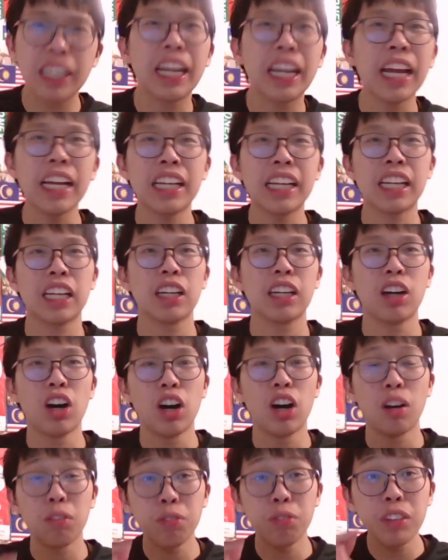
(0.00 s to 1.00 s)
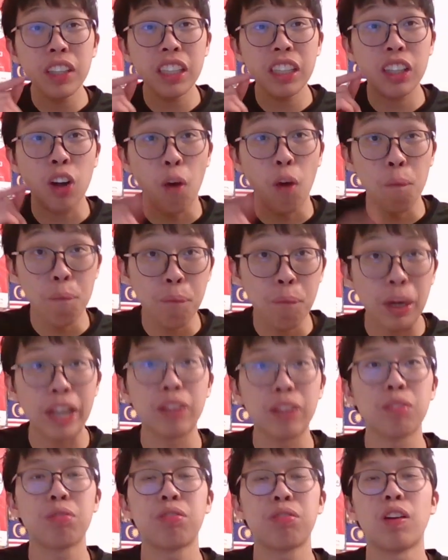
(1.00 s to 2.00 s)
case uh, first
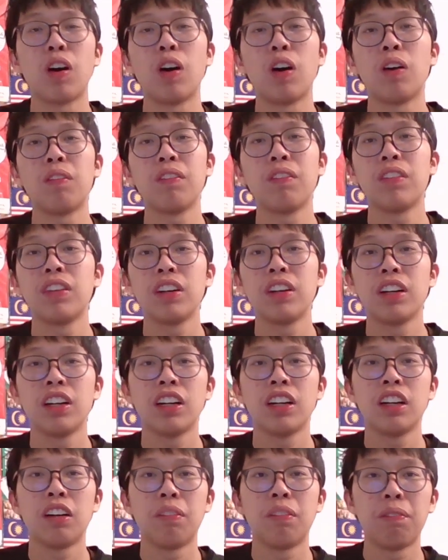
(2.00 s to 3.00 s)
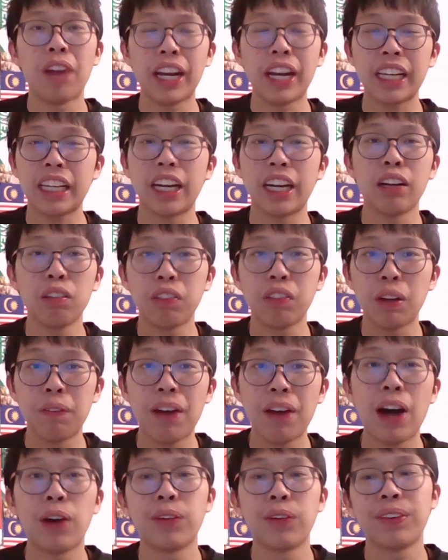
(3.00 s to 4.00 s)
complaint from myself
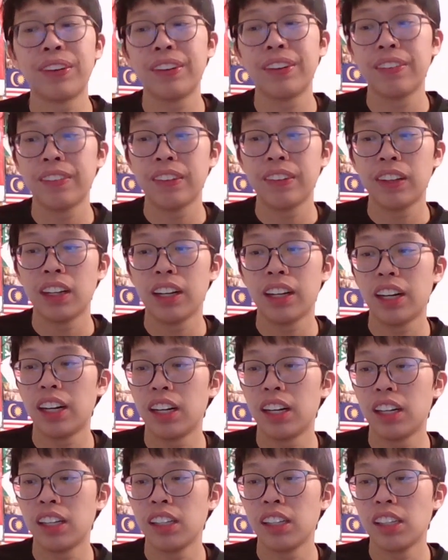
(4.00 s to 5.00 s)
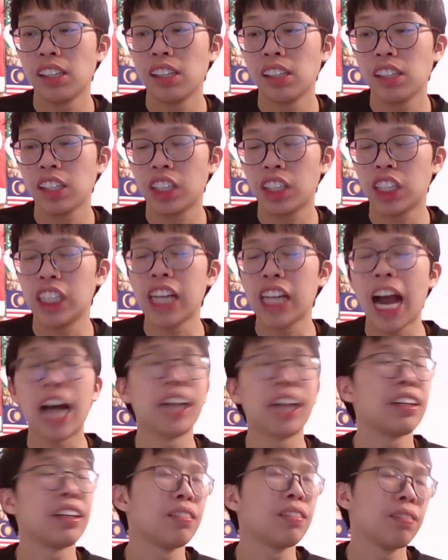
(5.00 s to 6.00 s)
about Syihan